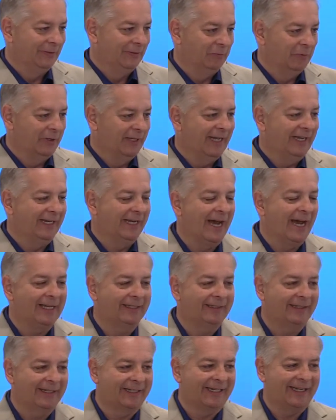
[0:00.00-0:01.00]
when they
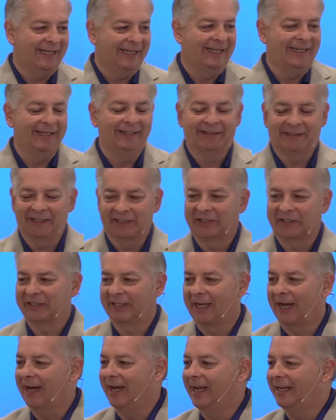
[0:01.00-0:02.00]
got the king to
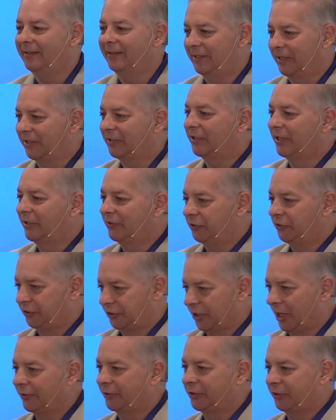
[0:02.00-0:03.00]
sign this
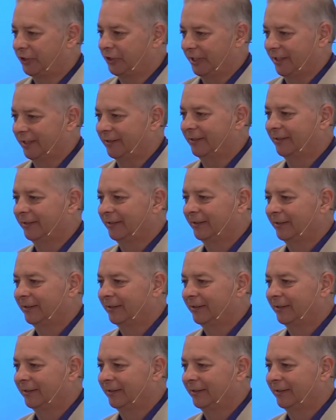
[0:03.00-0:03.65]
injunction,